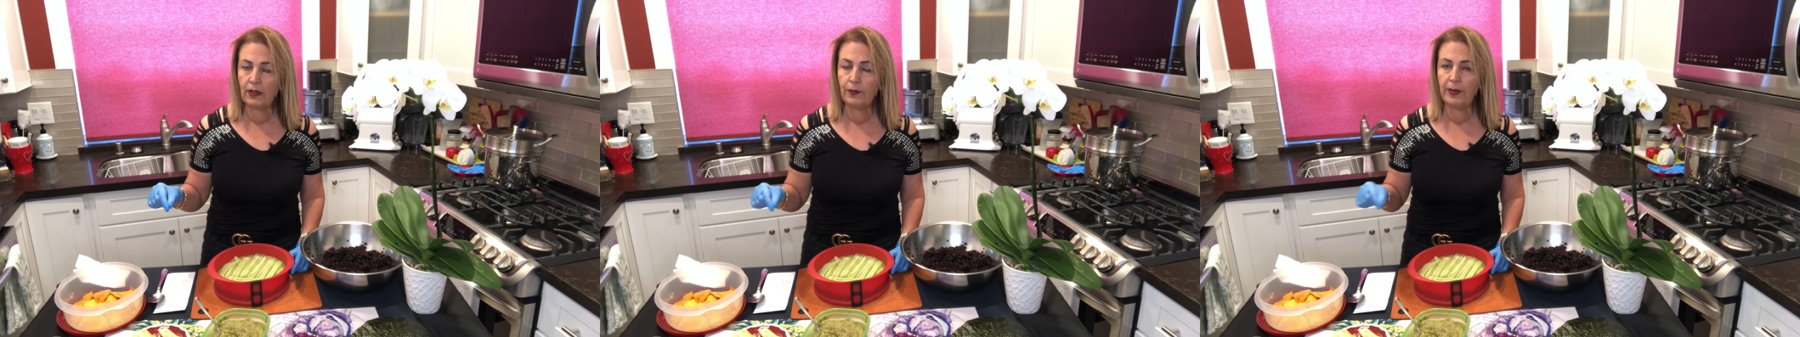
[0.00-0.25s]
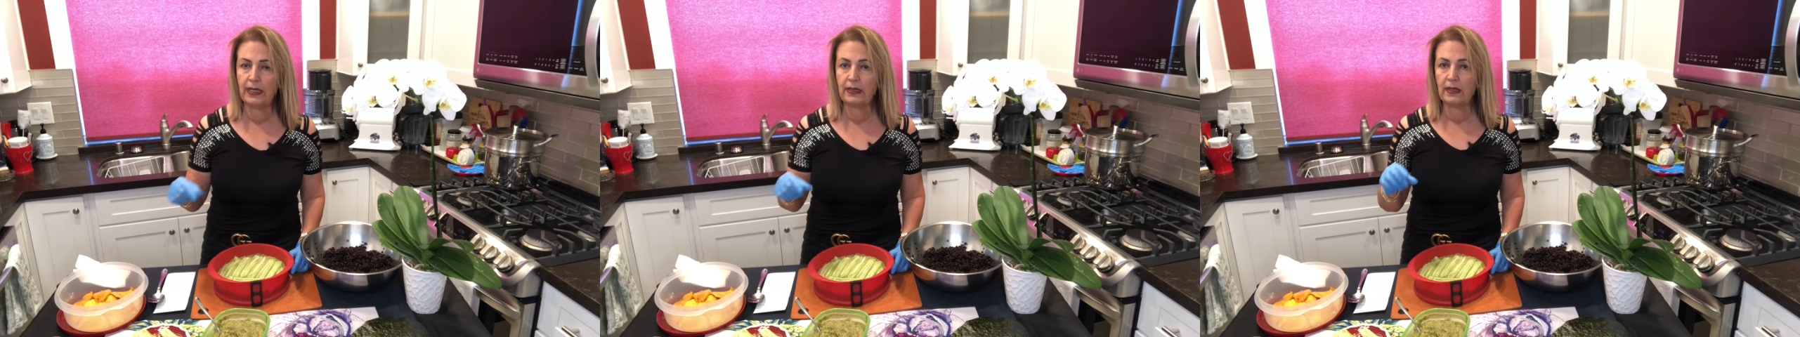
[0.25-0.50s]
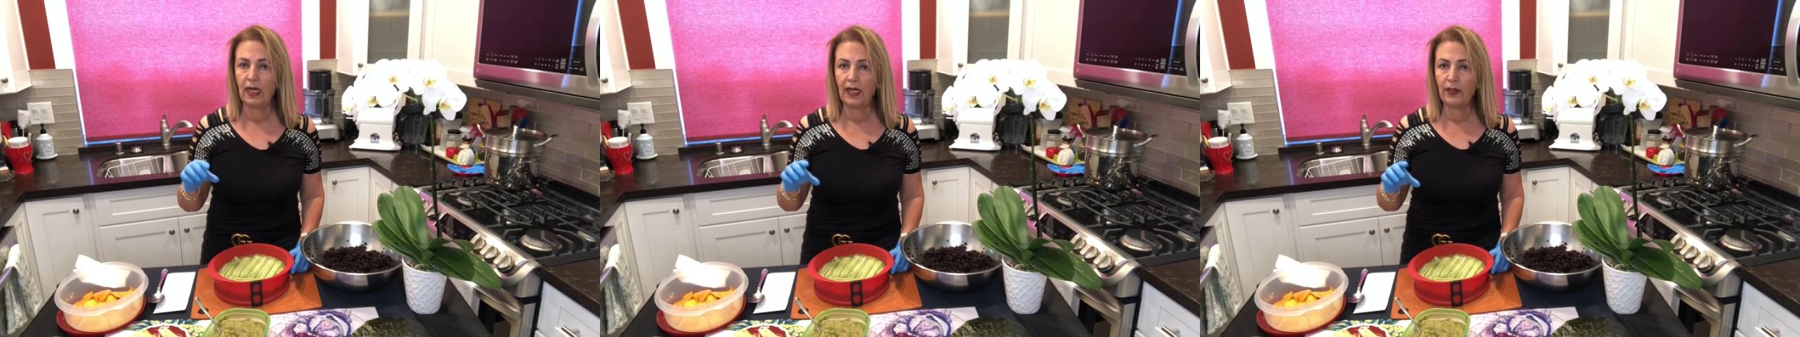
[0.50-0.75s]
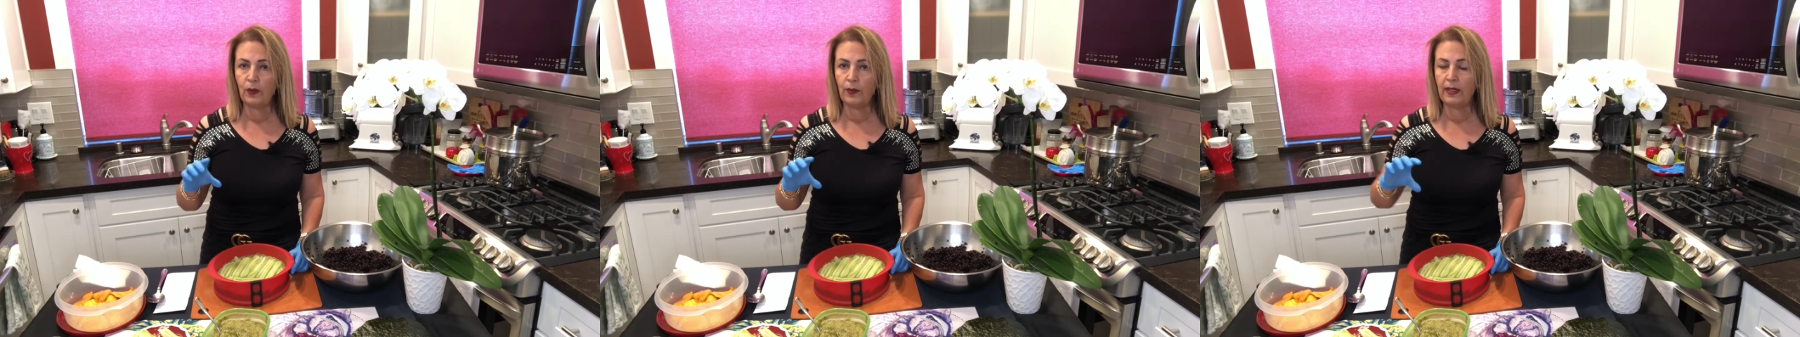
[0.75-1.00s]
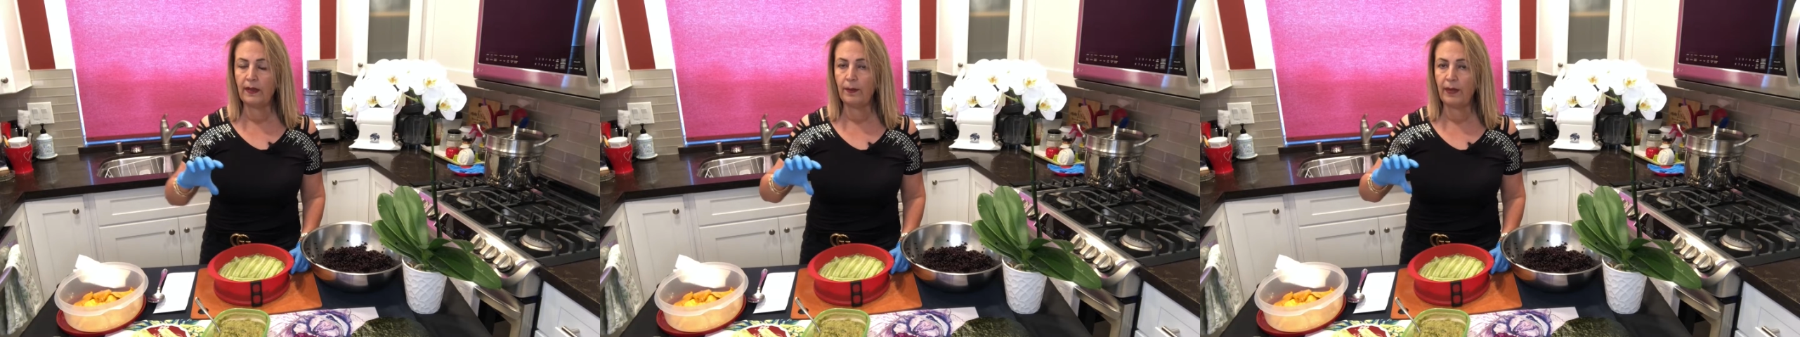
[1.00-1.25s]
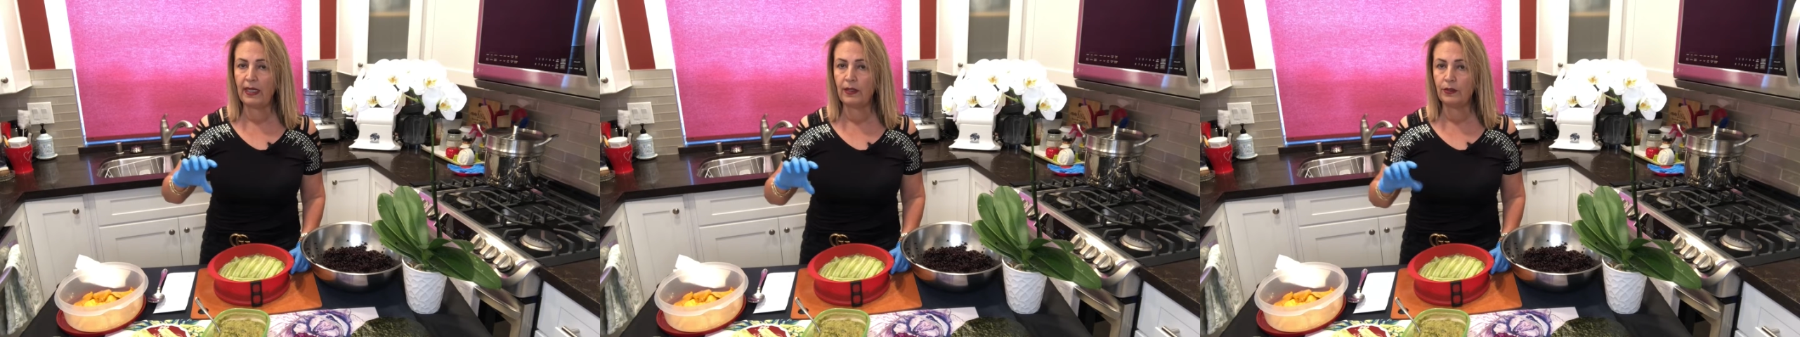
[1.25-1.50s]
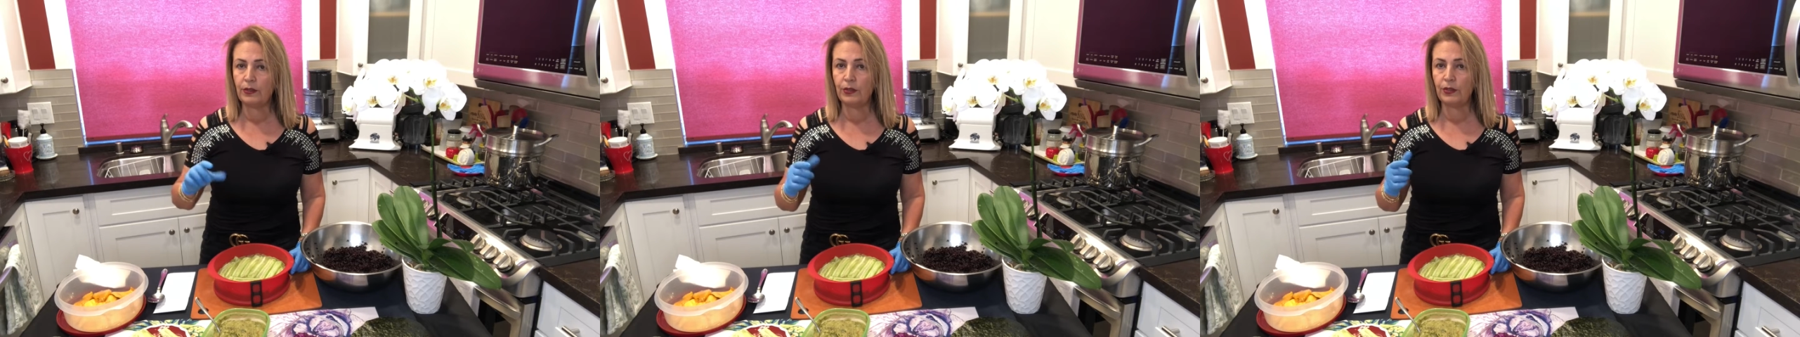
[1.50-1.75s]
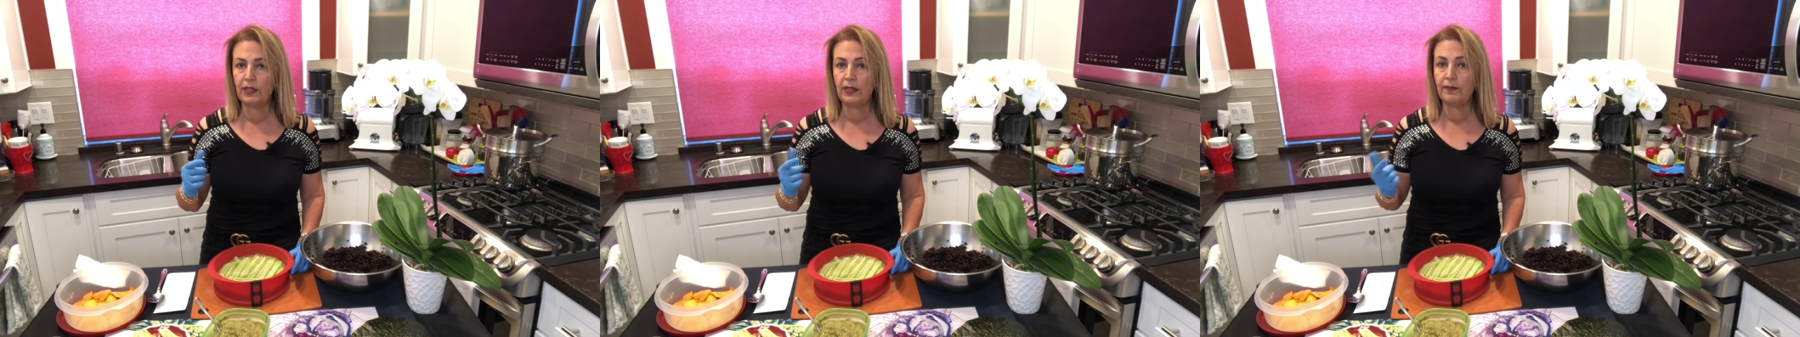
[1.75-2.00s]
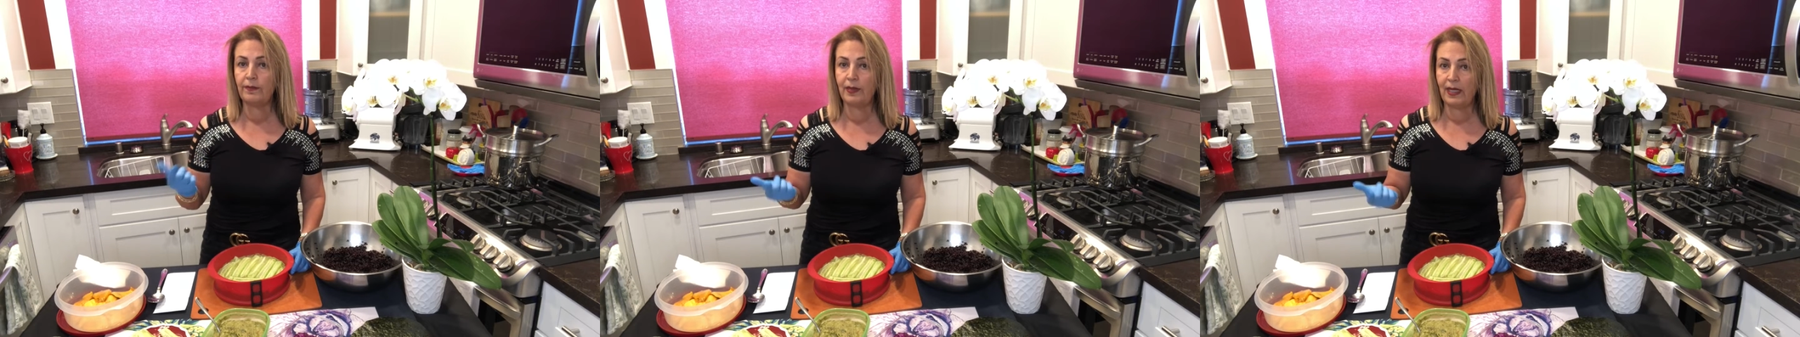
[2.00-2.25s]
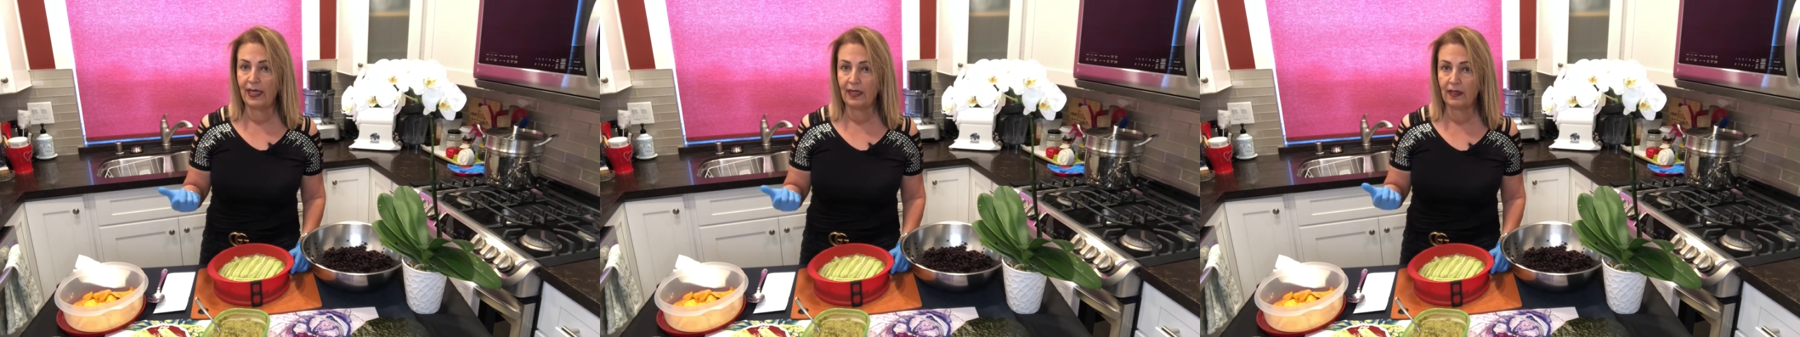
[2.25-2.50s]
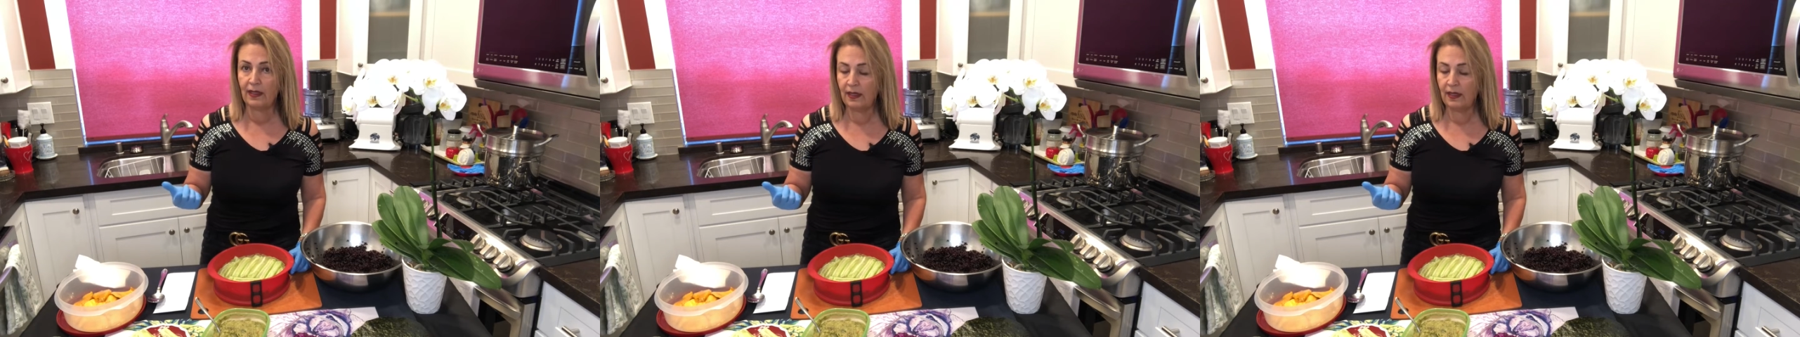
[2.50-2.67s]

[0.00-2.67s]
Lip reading: because I don't want the mango turning black.